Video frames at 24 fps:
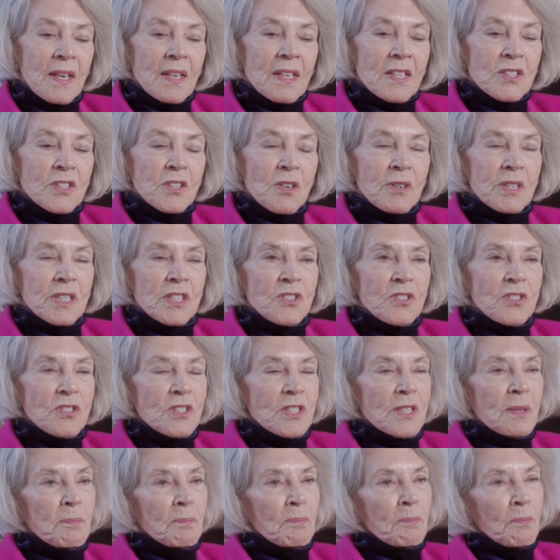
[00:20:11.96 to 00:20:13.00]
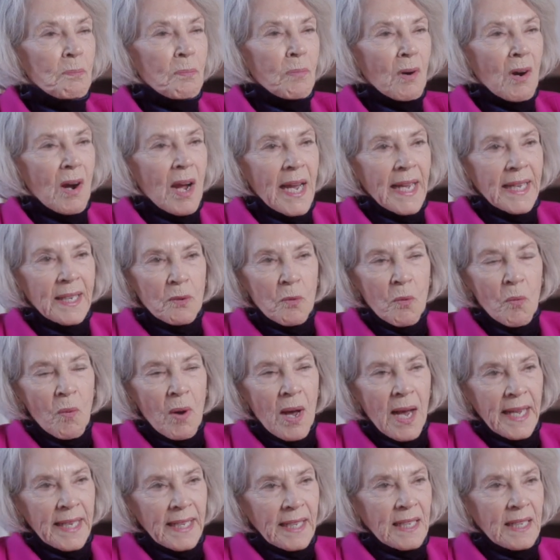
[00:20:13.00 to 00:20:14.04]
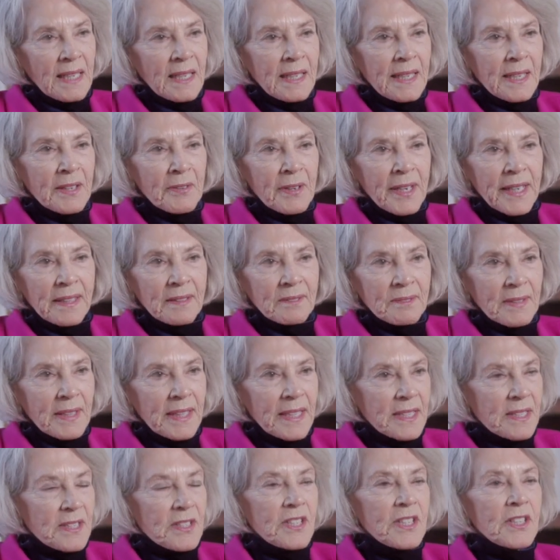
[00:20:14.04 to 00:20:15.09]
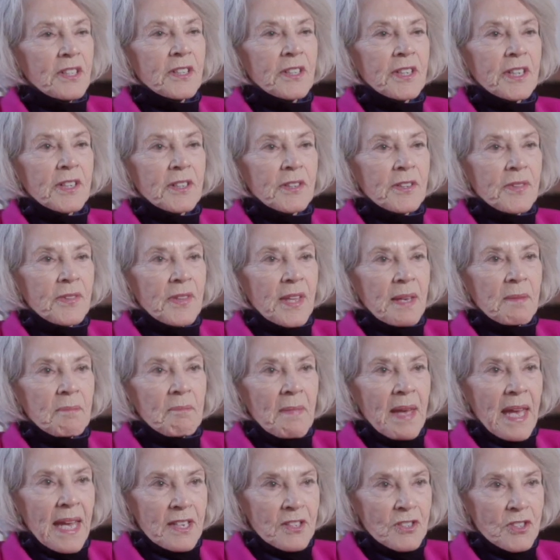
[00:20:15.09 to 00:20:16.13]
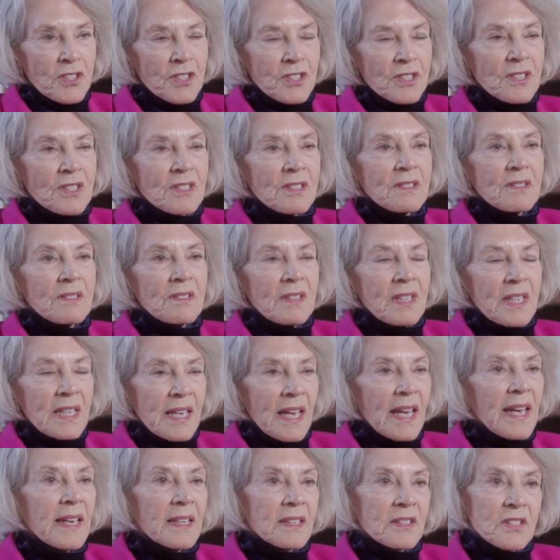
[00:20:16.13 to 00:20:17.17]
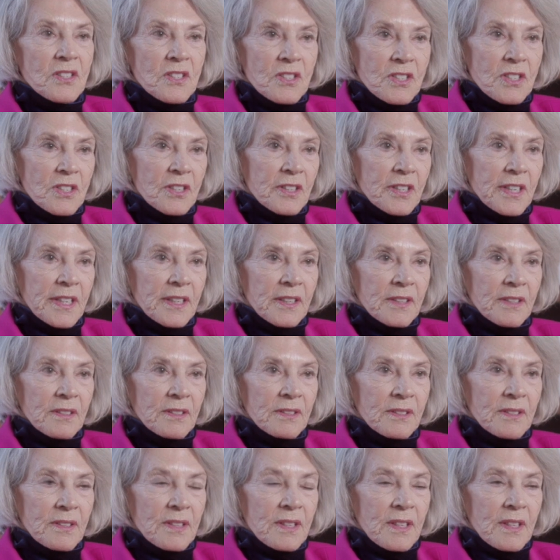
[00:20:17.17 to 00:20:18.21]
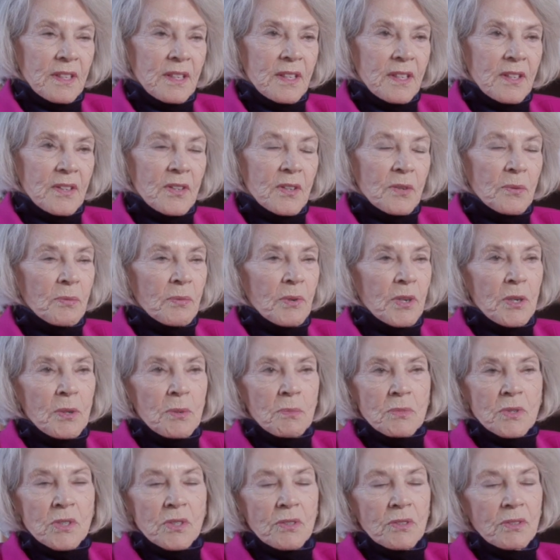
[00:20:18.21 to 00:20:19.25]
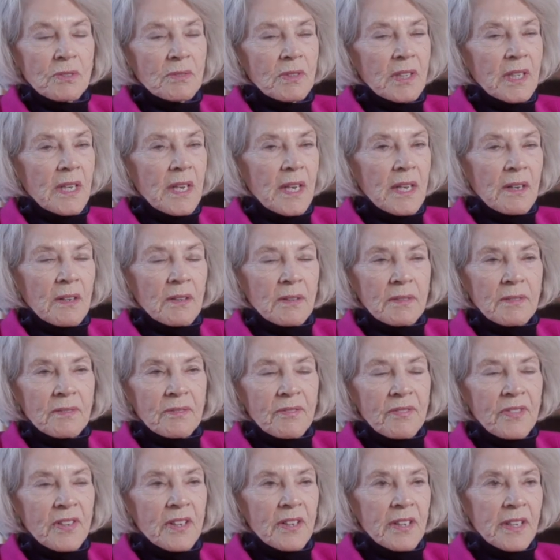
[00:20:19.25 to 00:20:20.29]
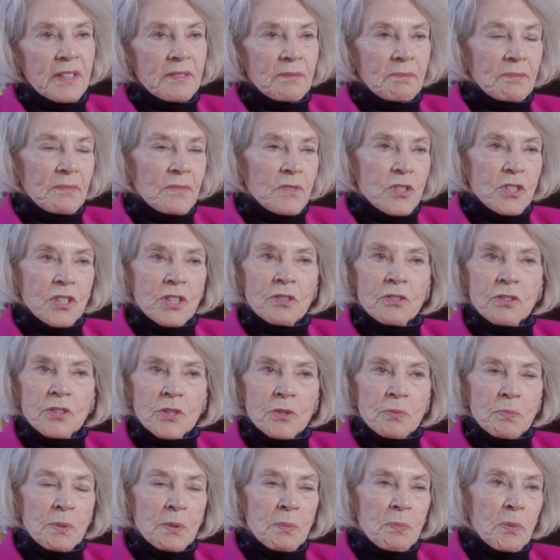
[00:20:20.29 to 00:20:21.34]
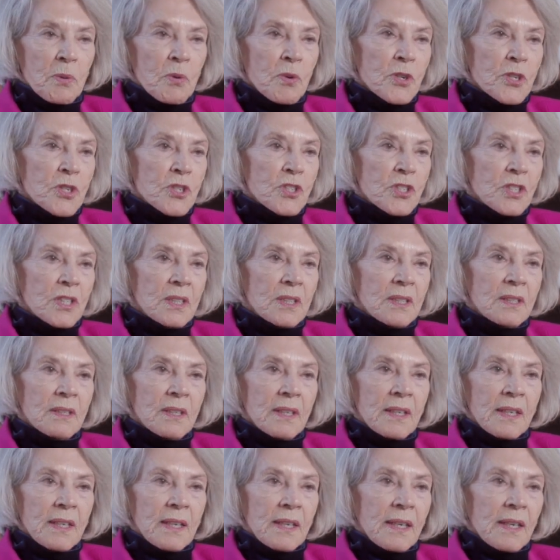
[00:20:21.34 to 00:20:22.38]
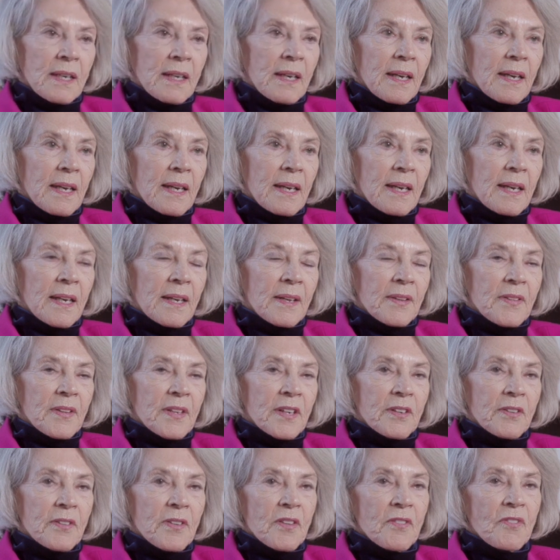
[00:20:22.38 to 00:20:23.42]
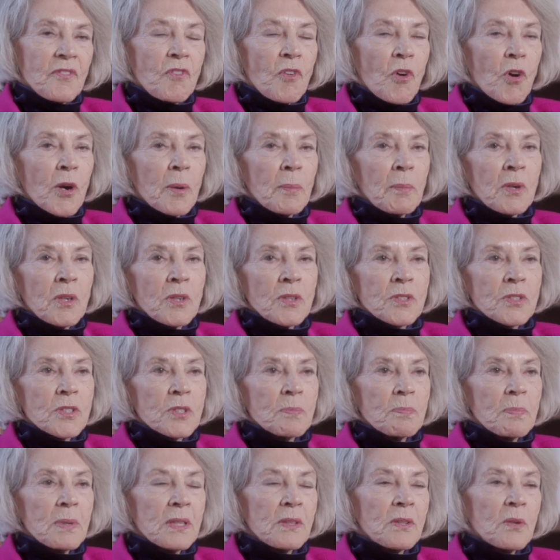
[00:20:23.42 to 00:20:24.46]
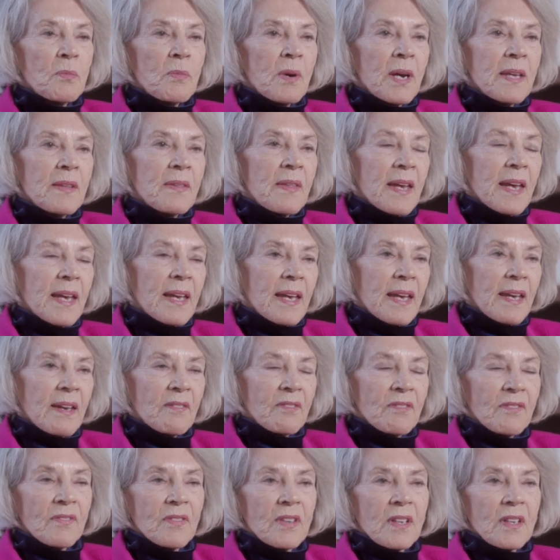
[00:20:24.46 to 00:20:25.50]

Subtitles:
So it's just a bright white glittering interior that matches the exterior. The rooms are cut on a very generous proportion. They're the formals, but the way they have